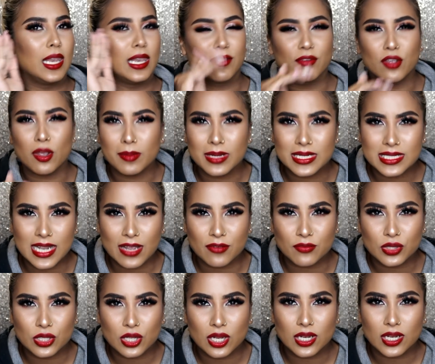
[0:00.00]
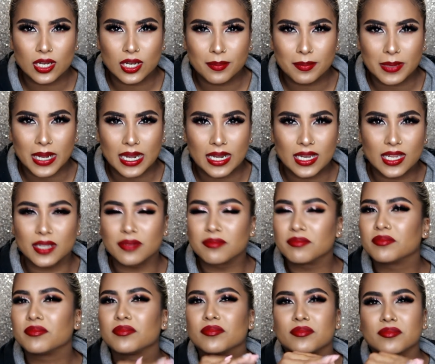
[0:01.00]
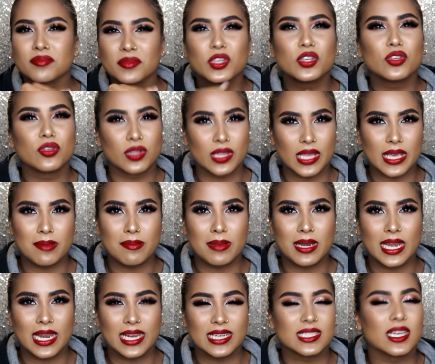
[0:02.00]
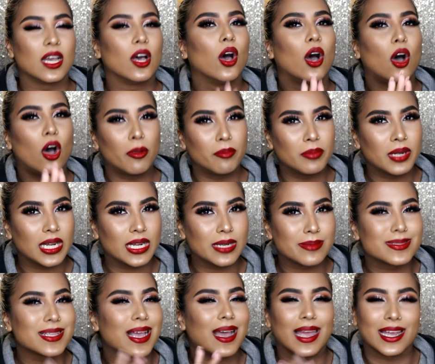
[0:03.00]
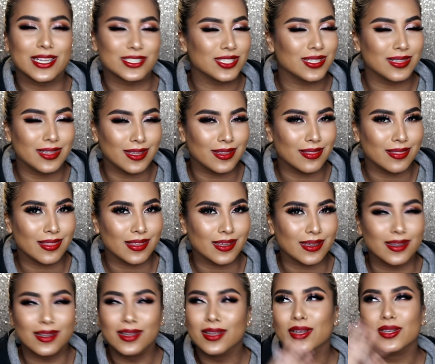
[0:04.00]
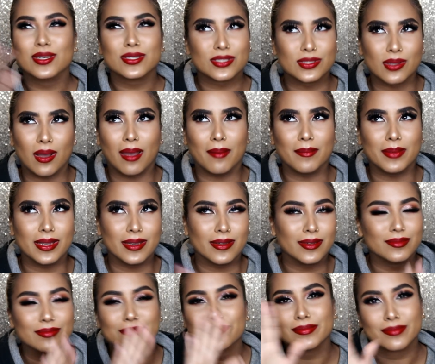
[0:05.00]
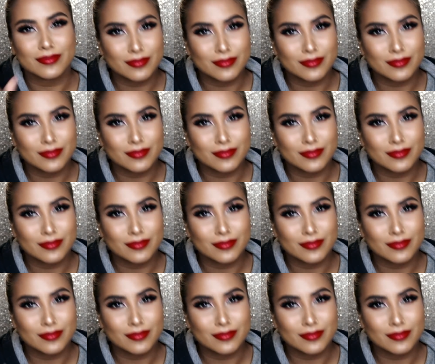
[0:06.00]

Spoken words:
live your best life with your lip color. You'll thank me later. Ombre lips are actually the in thing. So, I mean,